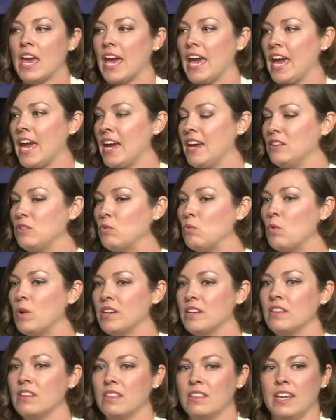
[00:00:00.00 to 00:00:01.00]
And one
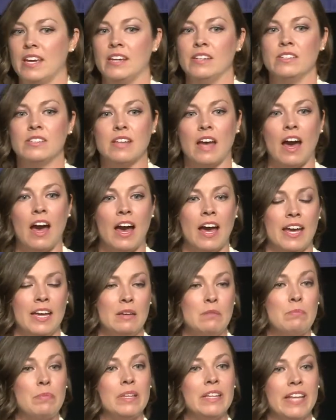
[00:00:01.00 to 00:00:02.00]
of the things
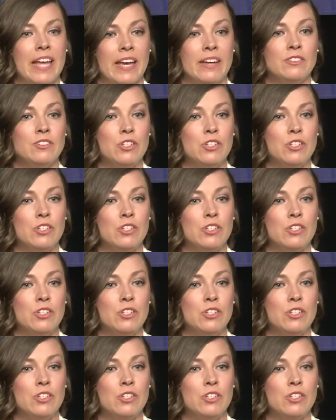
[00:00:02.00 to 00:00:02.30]
I plan